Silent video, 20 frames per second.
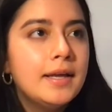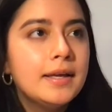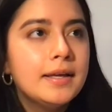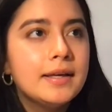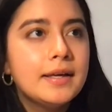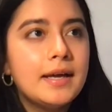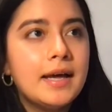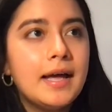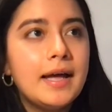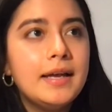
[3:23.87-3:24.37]

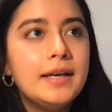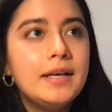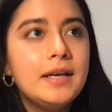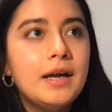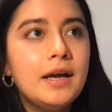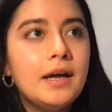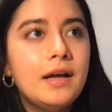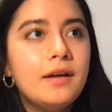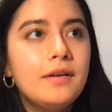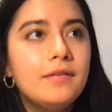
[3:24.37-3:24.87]
kind
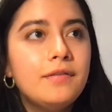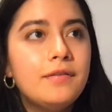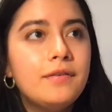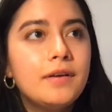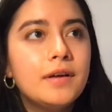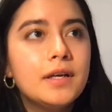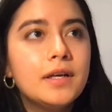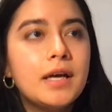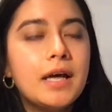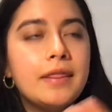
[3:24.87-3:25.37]
of
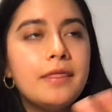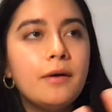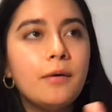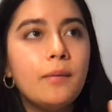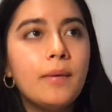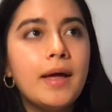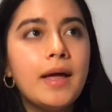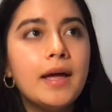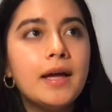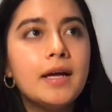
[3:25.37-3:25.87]
the
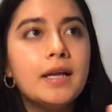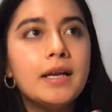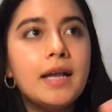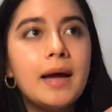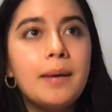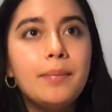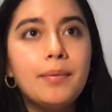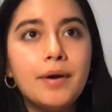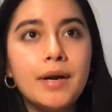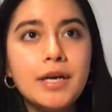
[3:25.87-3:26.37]
way
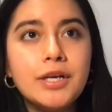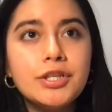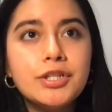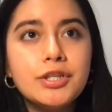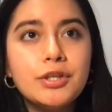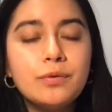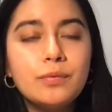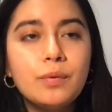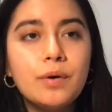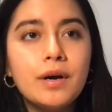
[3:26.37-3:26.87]

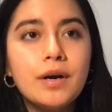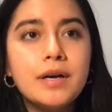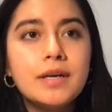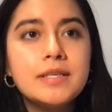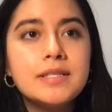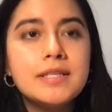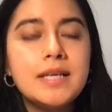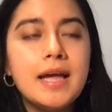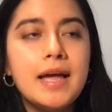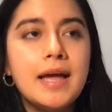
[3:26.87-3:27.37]
collaboration
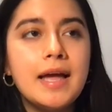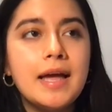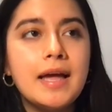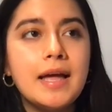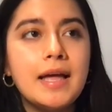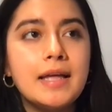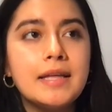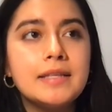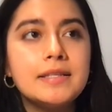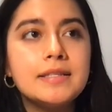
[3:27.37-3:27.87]
works
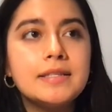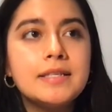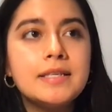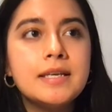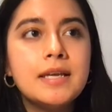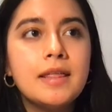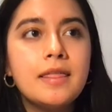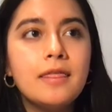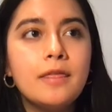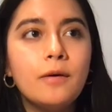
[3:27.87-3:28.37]
and
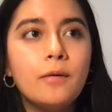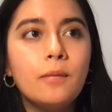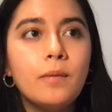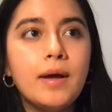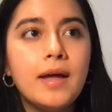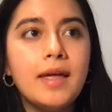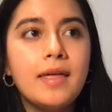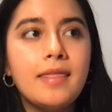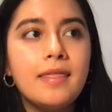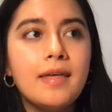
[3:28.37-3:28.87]
the
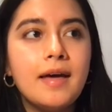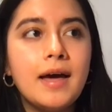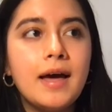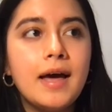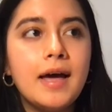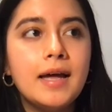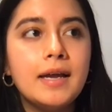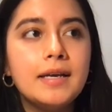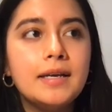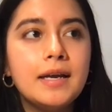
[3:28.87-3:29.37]
way
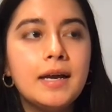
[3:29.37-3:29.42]
that